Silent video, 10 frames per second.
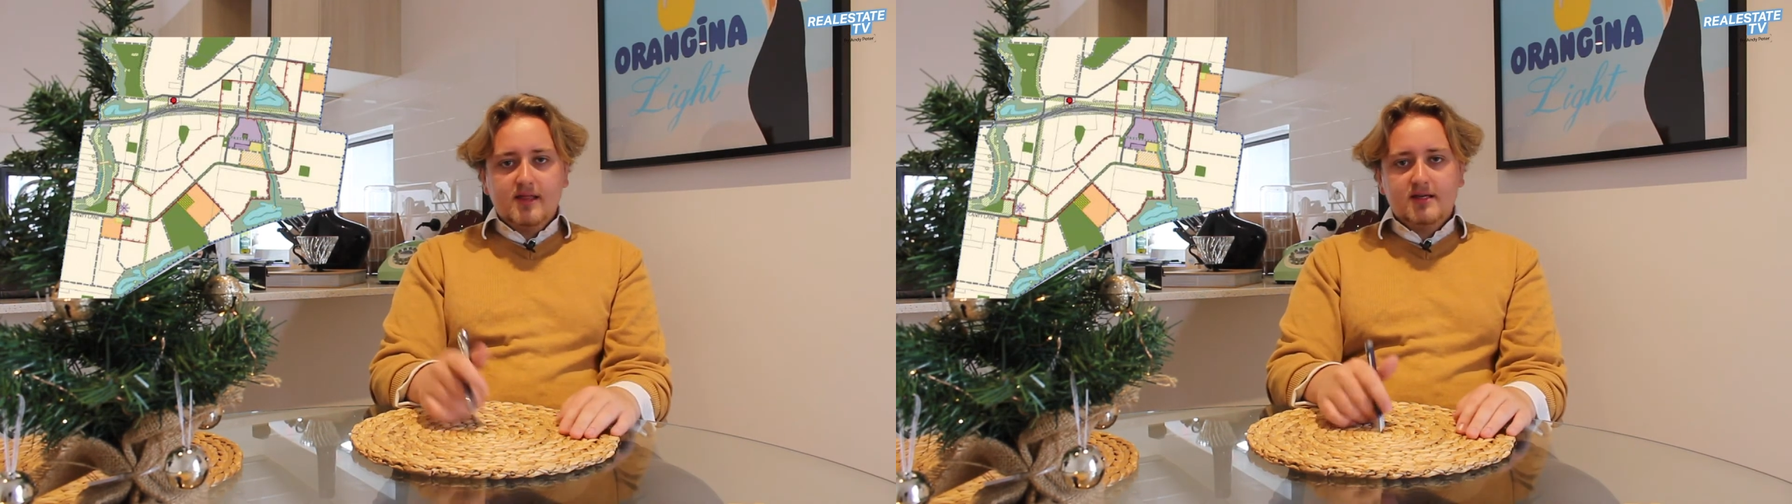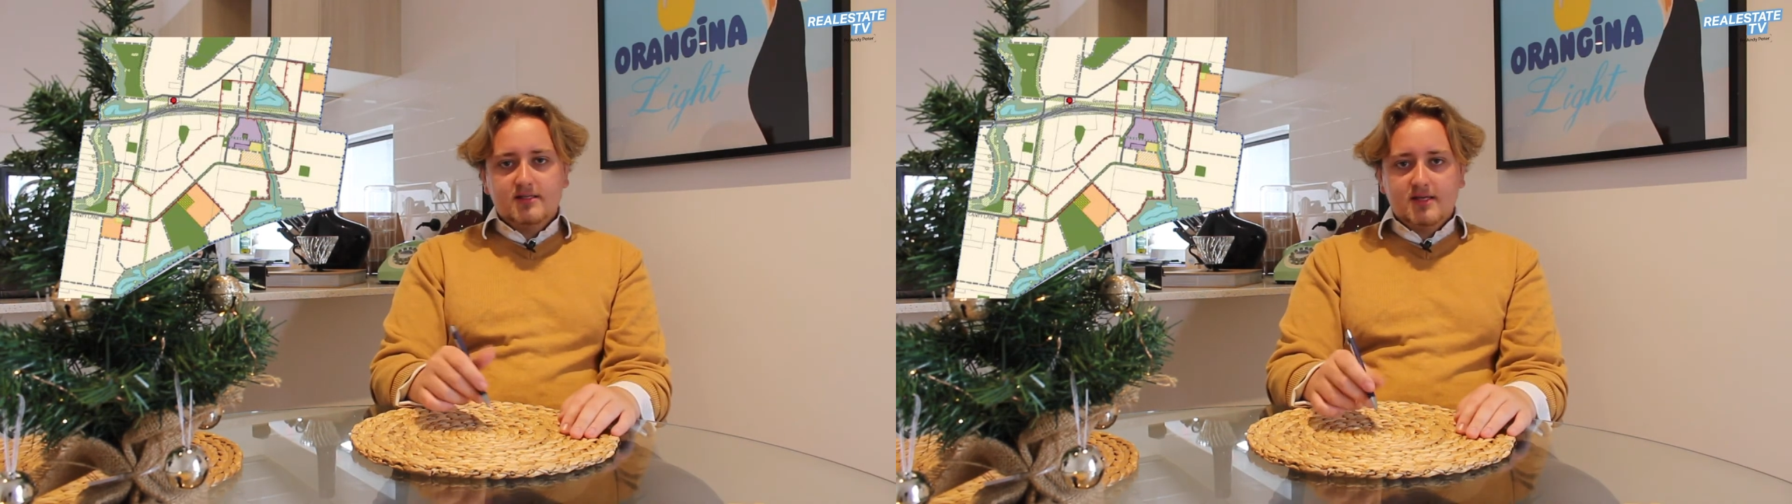
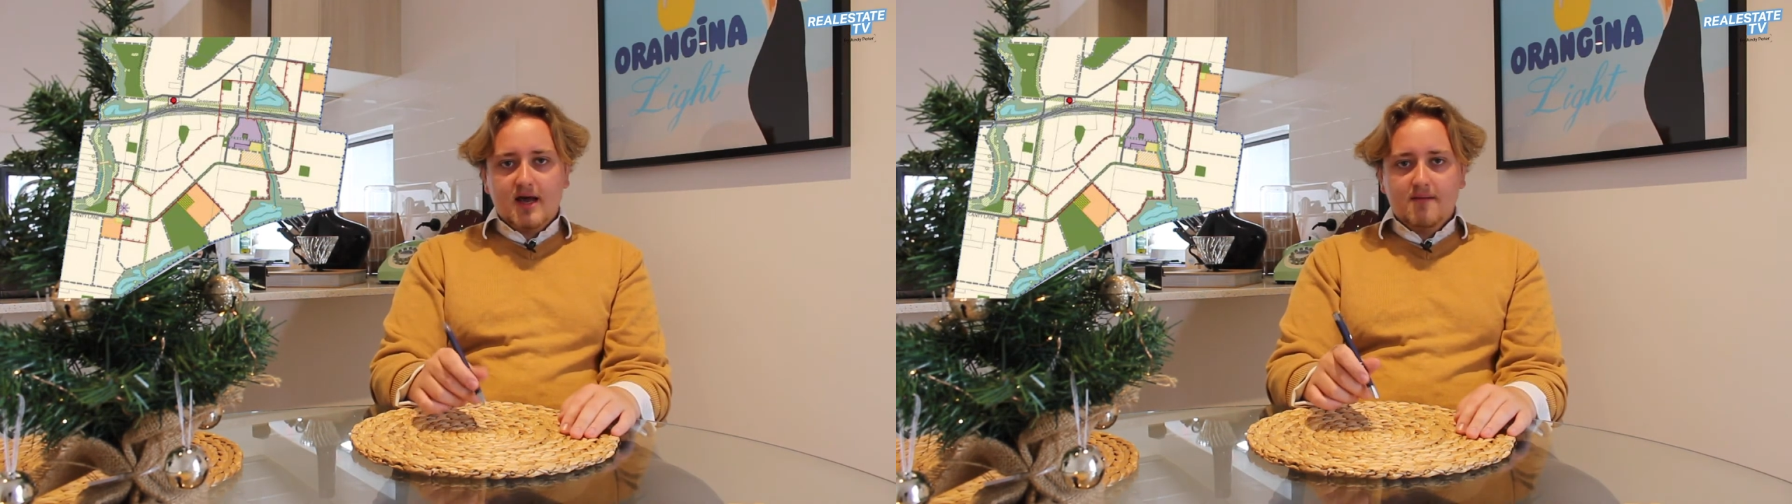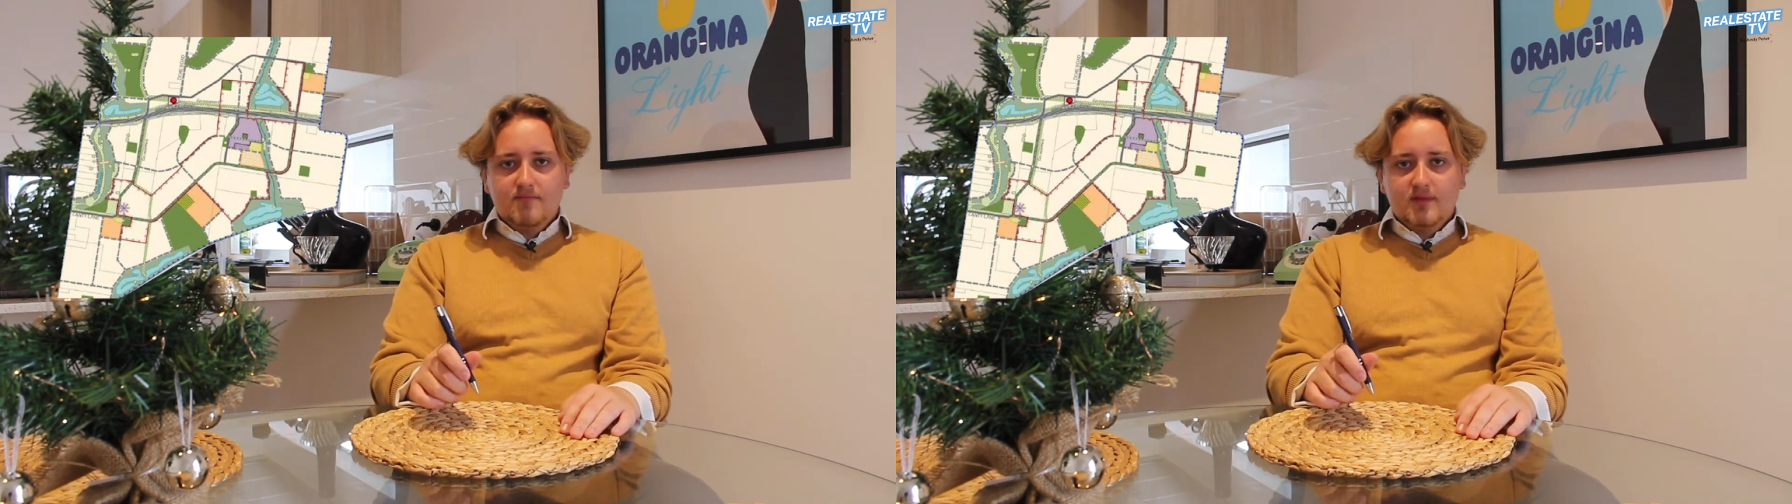There's
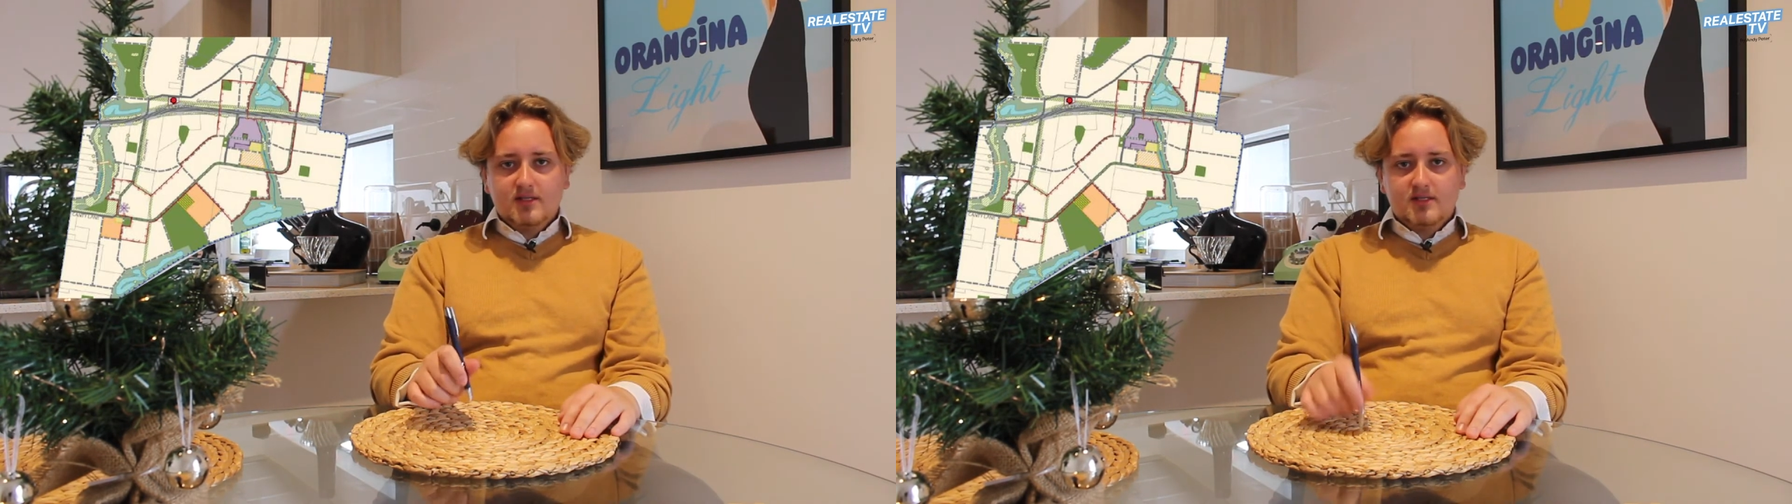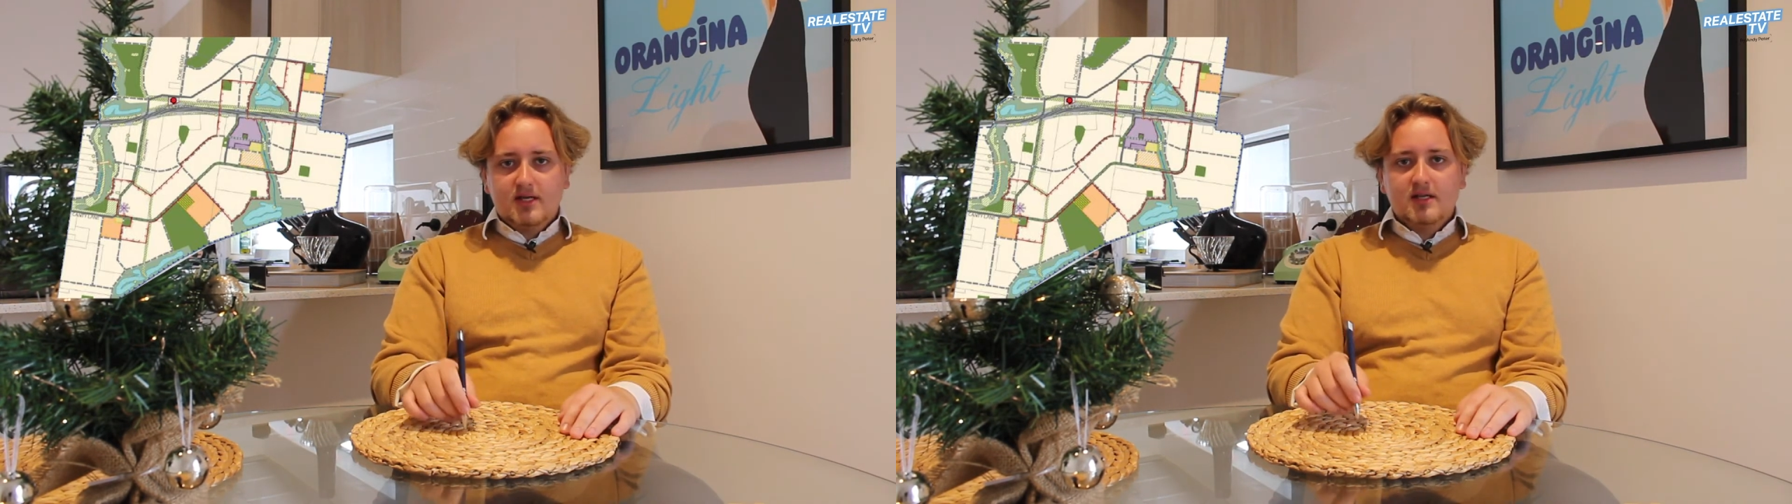
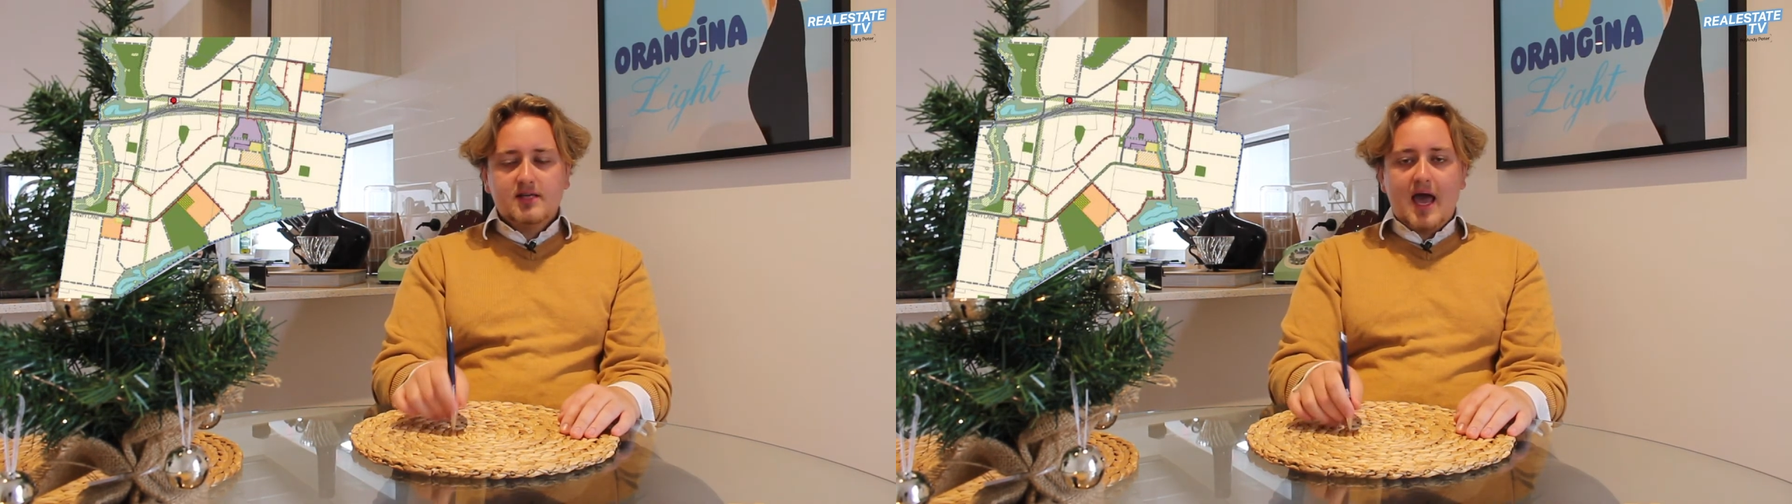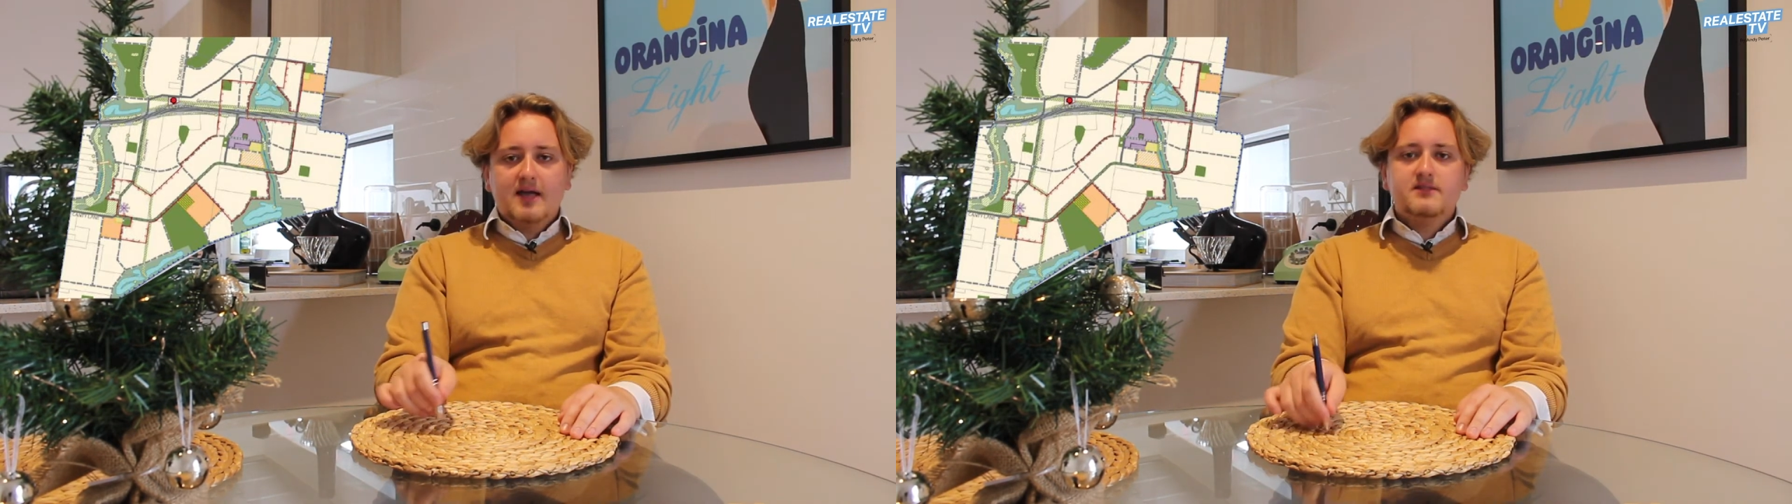tons
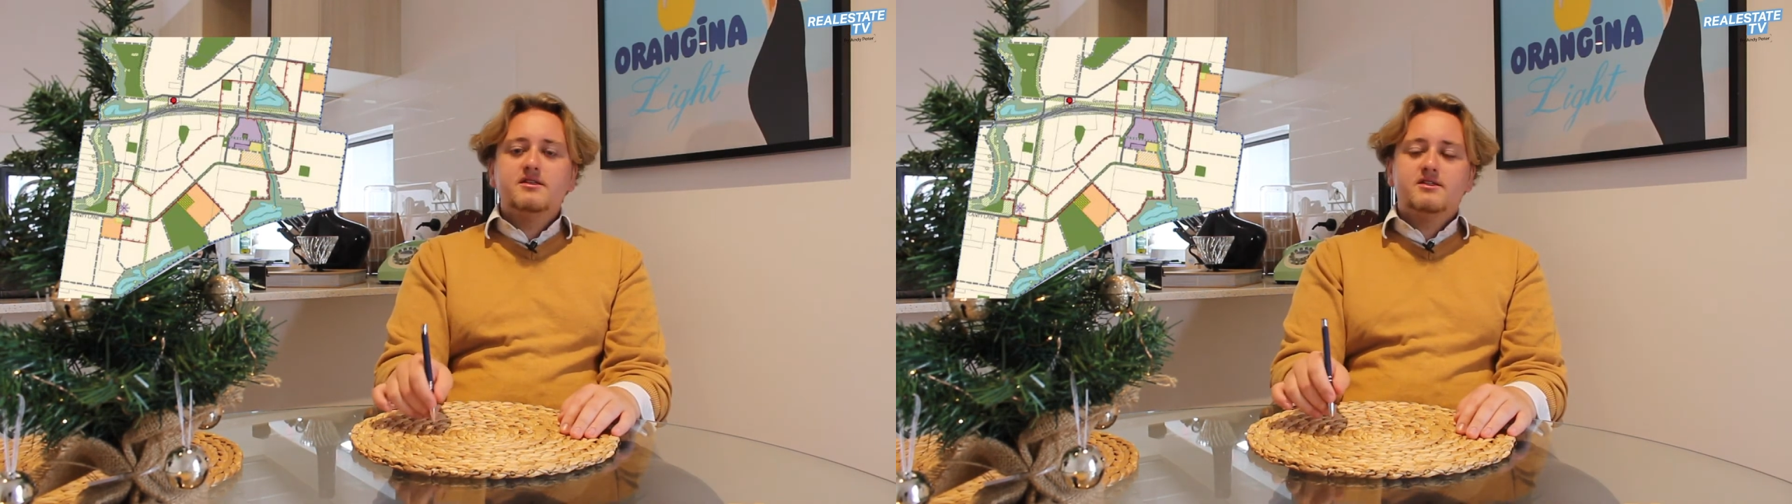of access